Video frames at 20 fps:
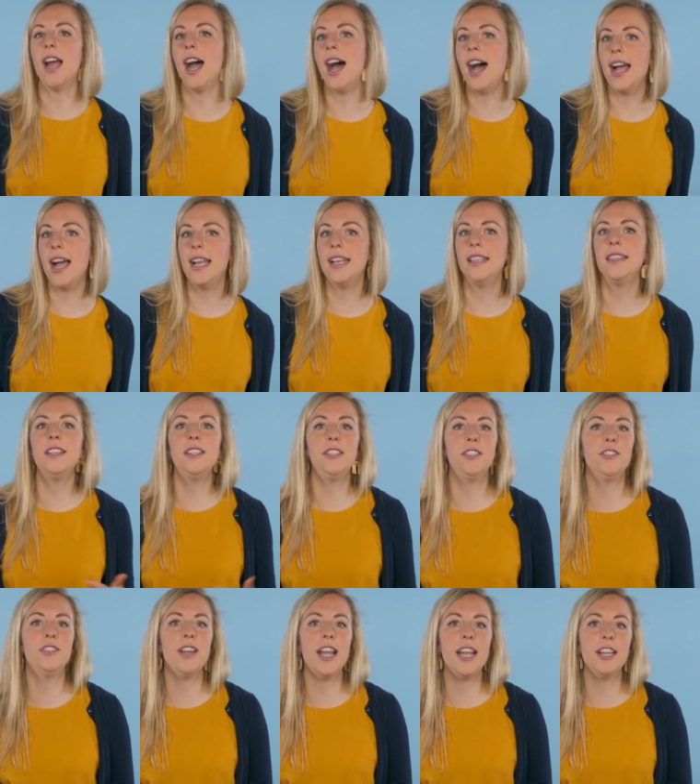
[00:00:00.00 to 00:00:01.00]
hide the
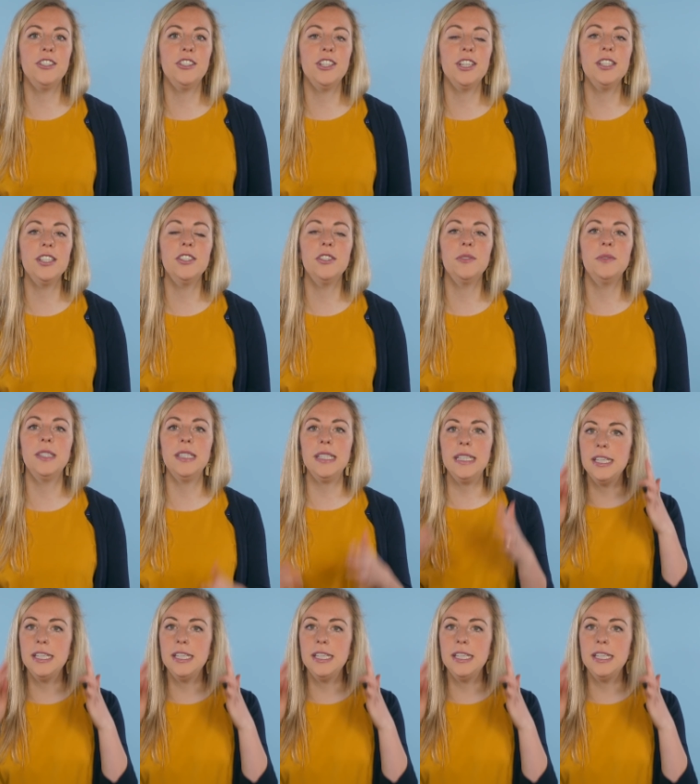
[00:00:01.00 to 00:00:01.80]
distraction so it's